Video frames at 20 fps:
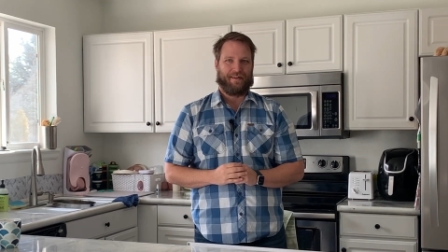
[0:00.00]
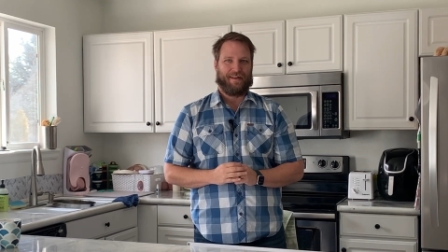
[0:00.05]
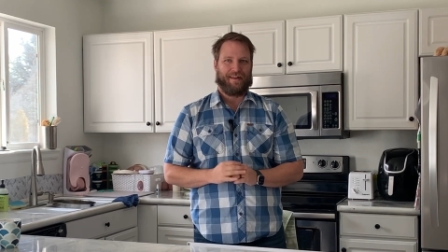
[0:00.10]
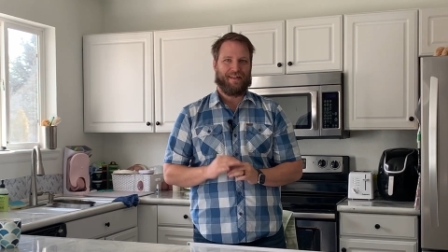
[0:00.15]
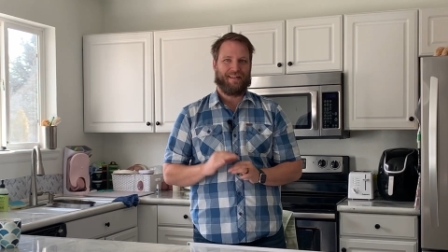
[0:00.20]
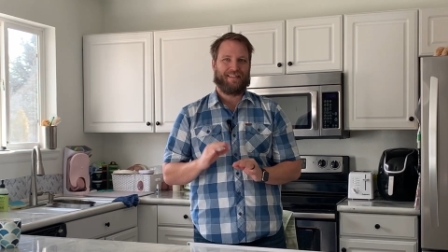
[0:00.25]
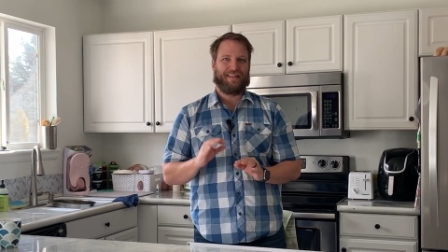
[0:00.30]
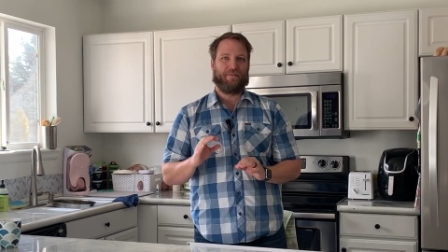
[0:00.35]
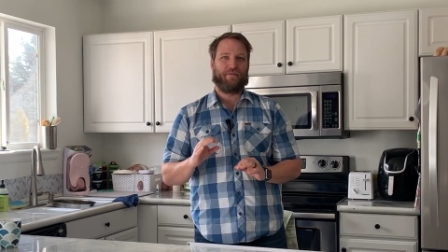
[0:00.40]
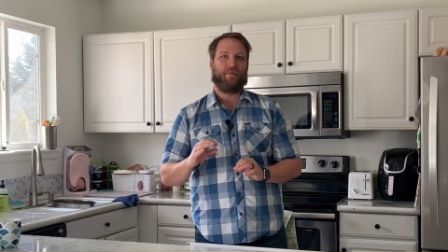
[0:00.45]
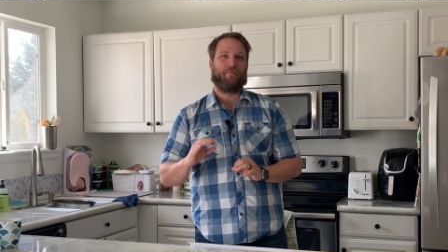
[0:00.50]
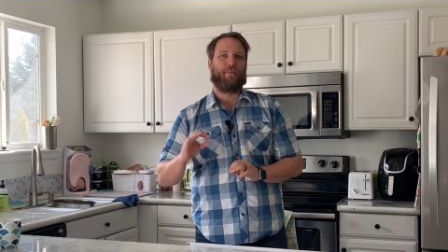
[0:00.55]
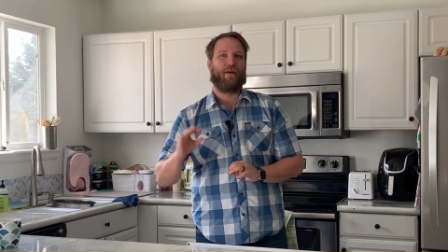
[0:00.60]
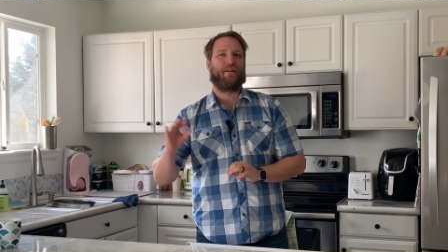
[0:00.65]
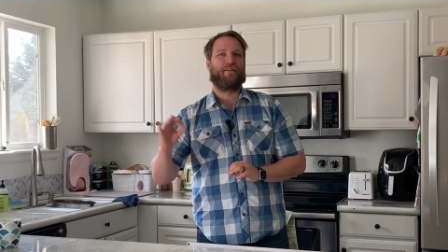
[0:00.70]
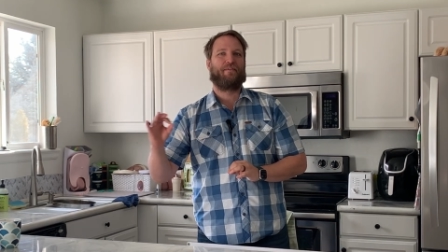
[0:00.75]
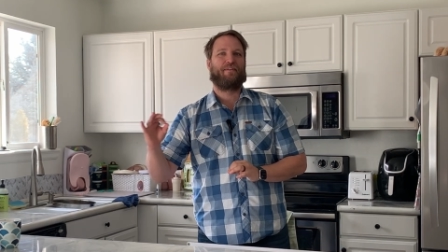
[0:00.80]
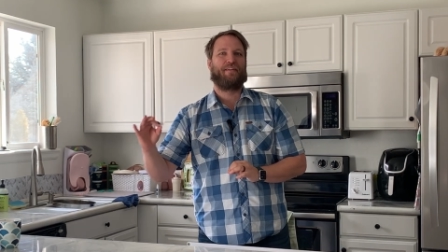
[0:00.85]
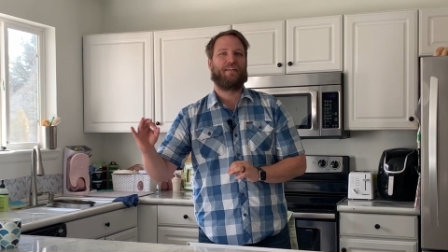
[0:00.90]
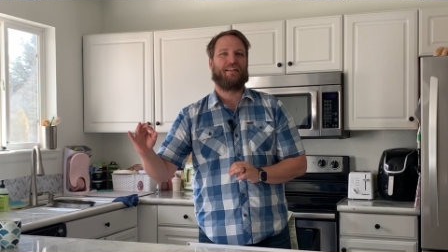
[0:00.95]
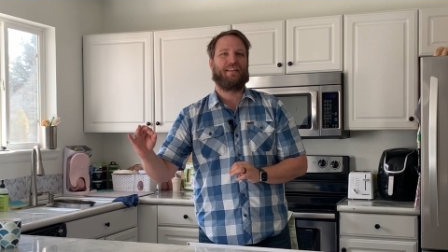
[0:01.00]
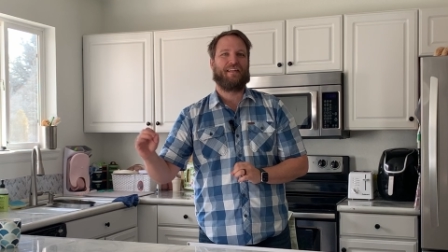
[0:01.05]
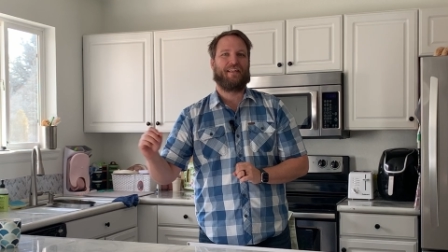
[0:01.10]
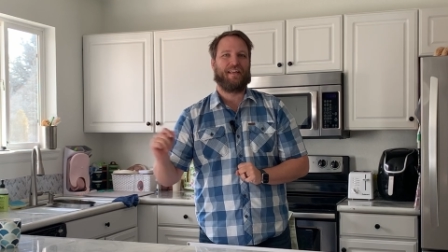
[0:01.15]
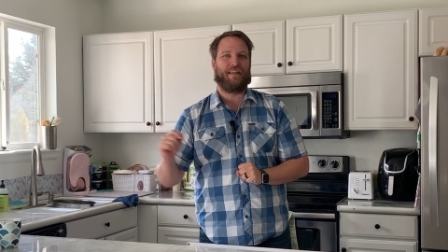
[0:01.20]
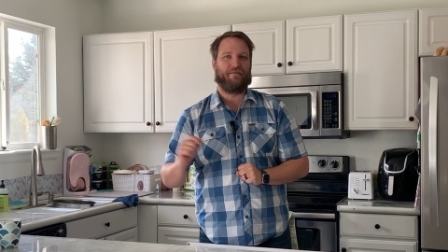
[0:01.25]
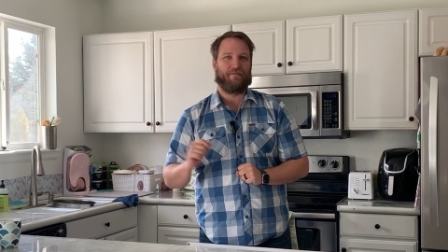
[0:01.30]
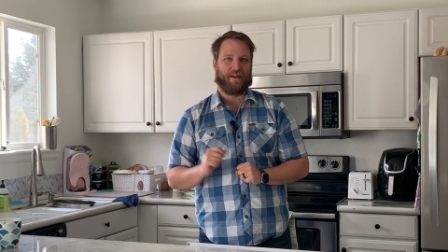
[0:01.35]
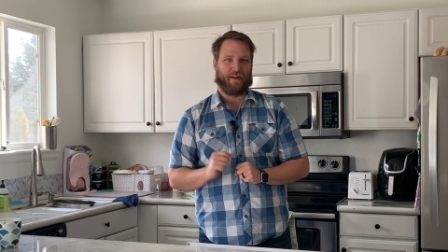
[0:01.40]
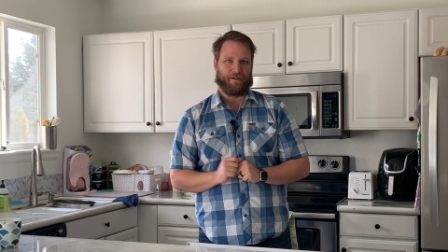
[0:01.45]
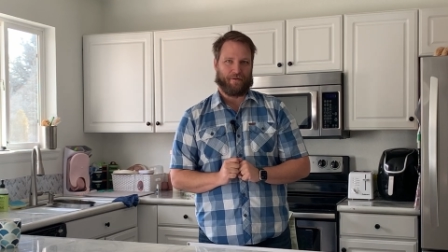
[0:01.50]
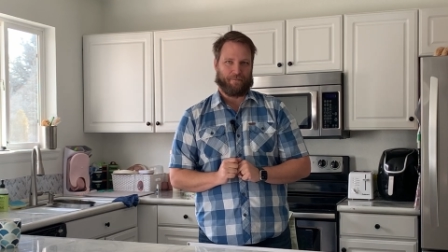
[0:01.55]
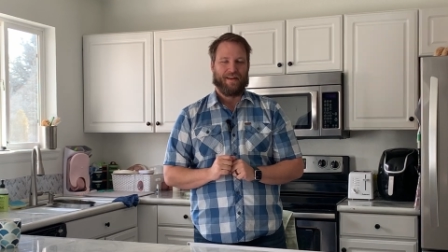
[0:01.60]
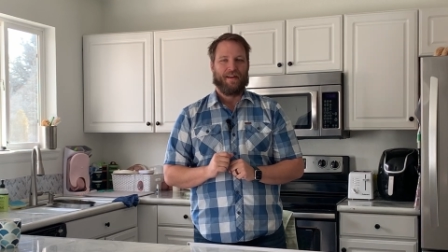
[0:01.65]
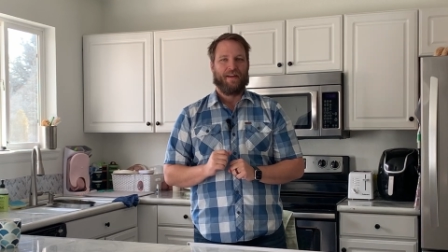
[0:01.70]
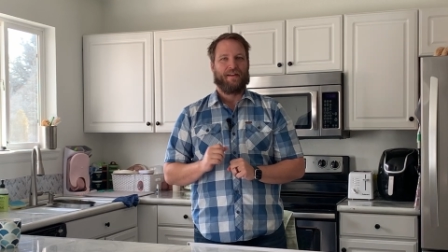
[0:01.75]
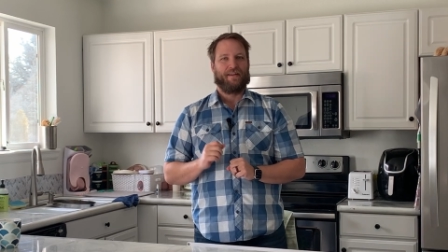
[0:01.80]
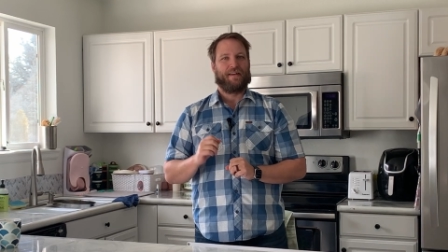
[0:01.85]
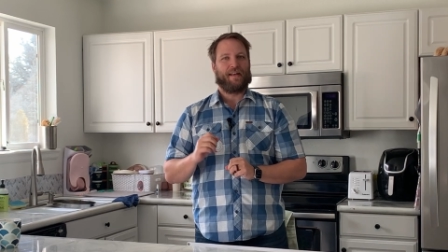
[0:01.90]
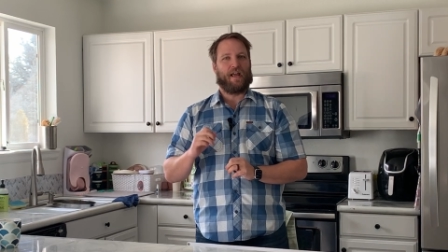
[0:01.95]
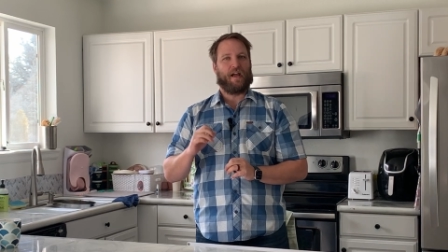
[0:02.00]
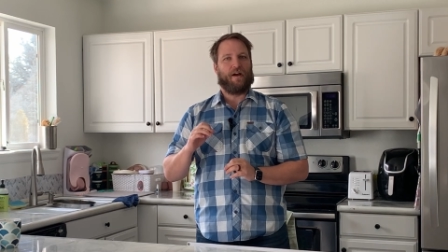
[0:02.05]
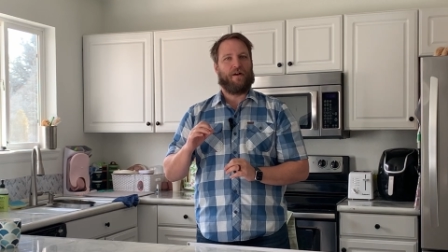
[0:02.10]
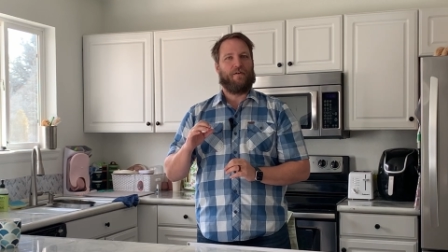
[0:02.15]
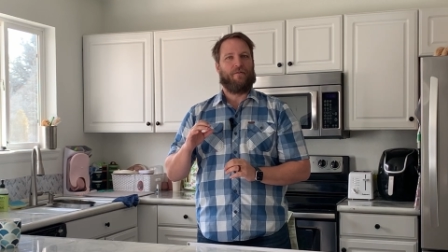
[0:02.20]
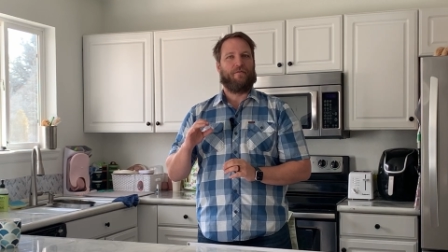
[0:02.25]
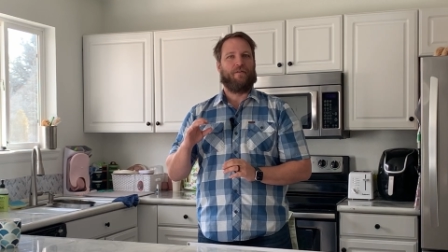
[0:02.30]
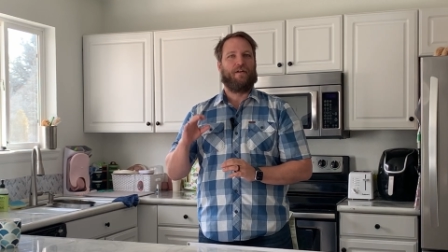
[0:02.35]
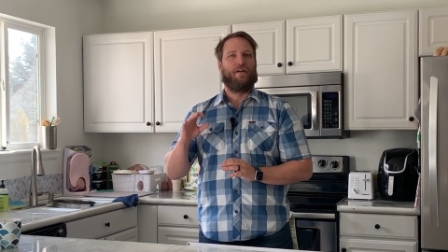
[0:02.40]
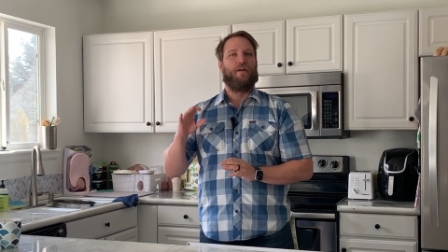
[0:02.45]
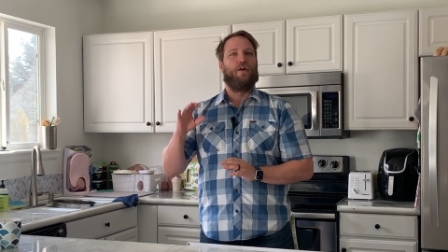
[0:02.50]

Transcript: It's even better to give help. Now,